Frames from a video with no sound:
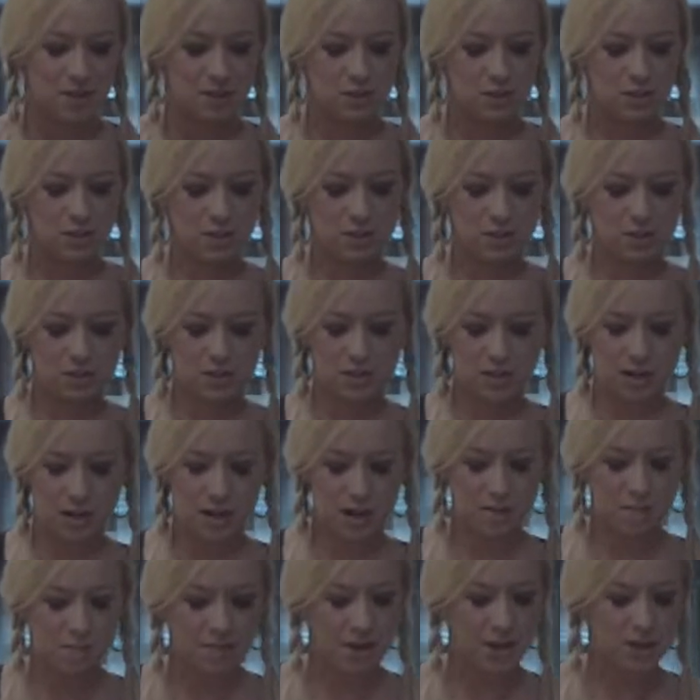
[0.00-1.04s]
So I'll
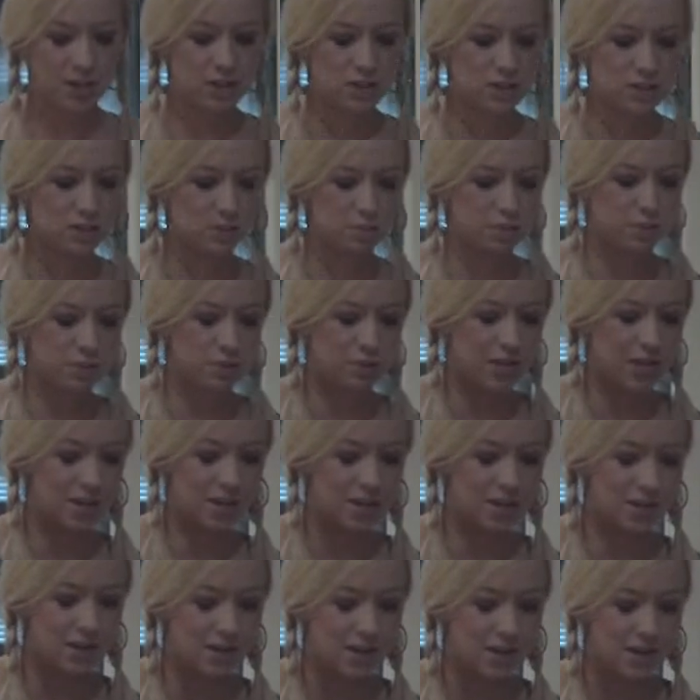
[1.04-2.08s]
start by just
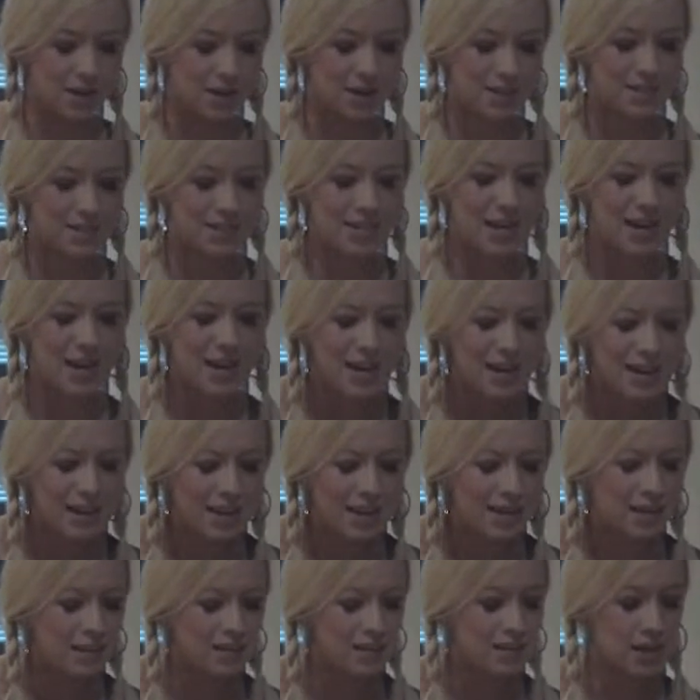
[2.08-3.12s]
spooning a
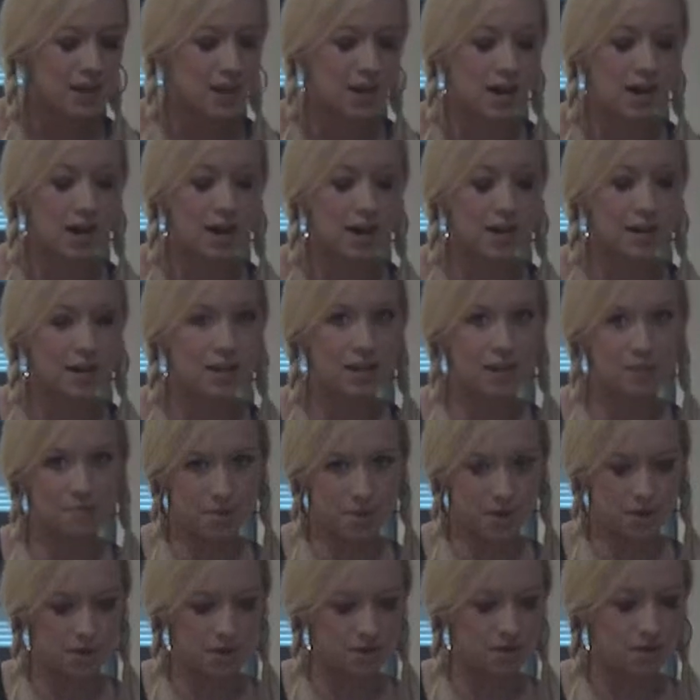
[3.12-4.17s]
tiny, tiny
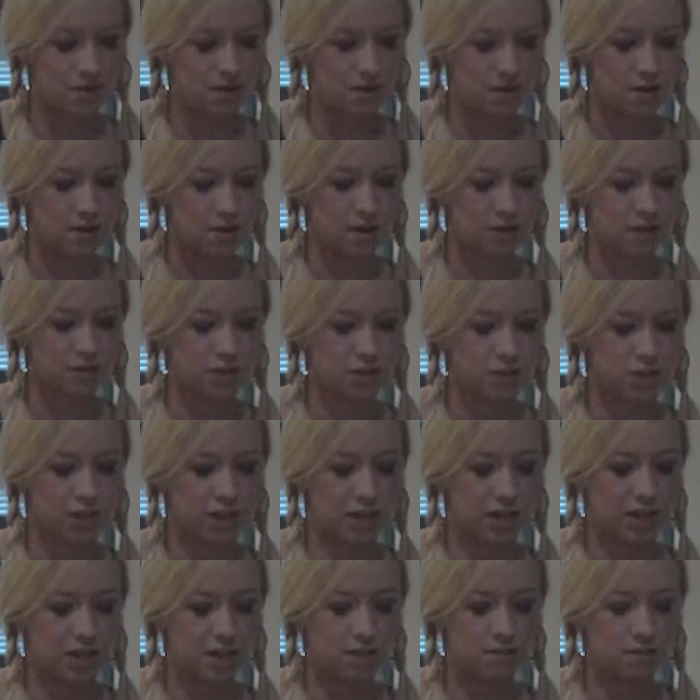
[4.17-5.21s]
bit of
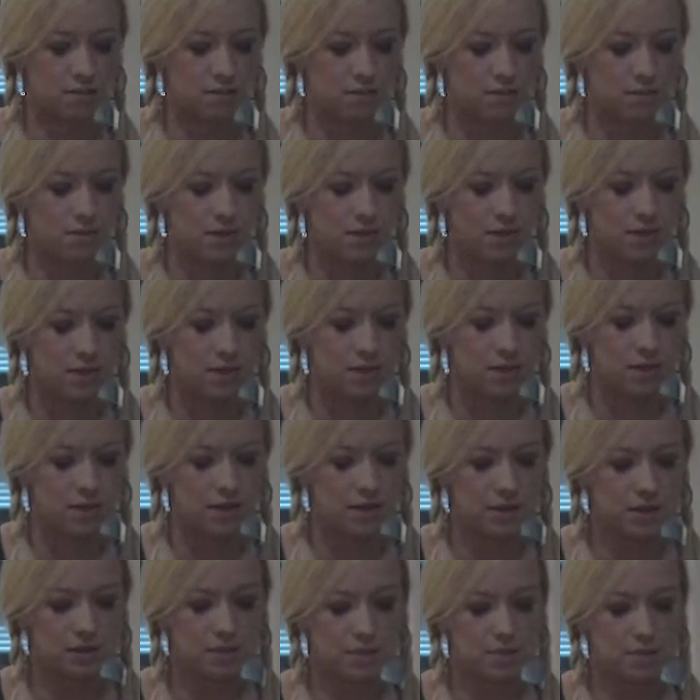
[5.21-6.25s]
chicken
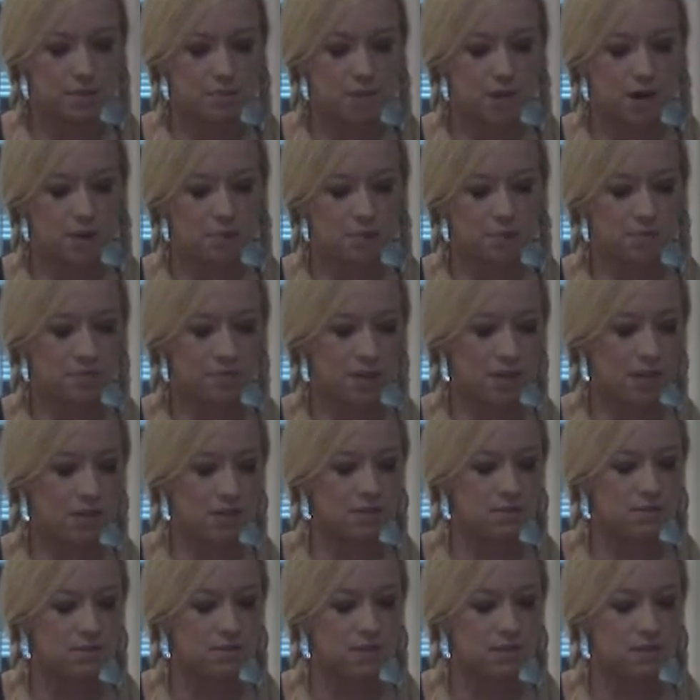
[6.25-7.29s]
into the bottom of
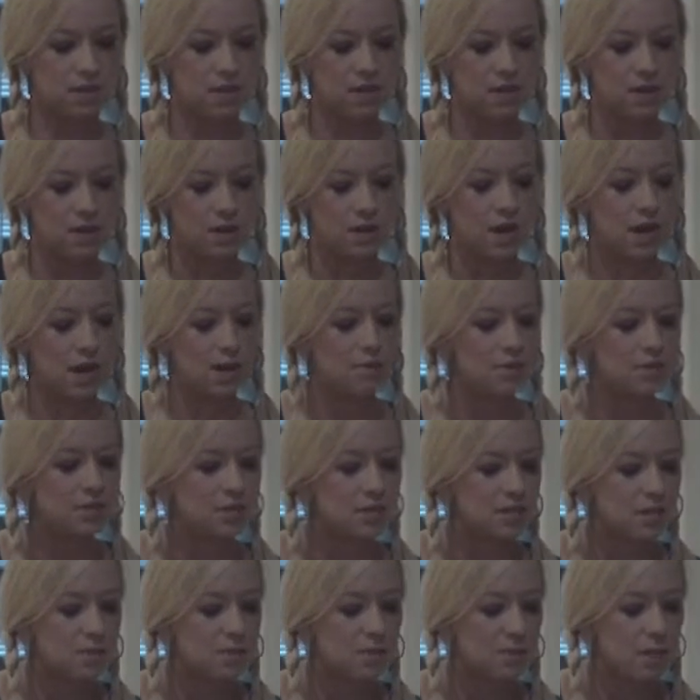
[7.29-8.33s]
these. I would
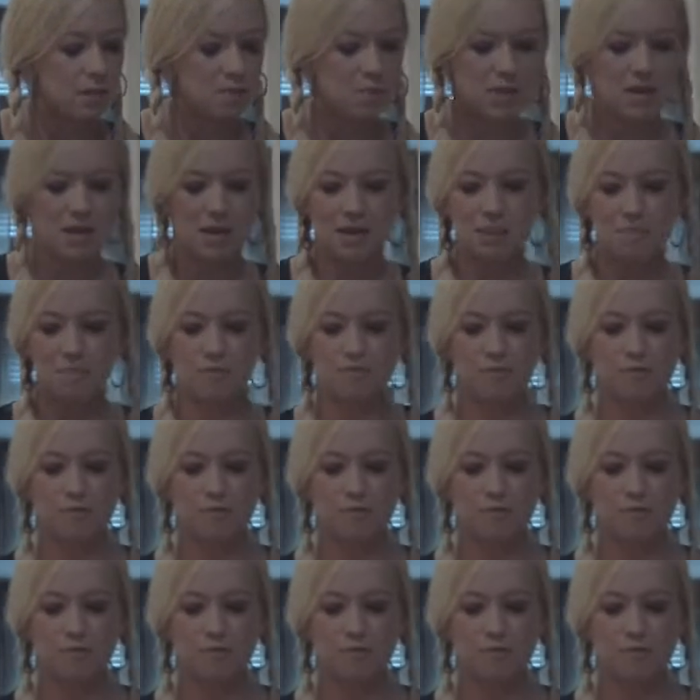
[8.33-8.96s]
say maybe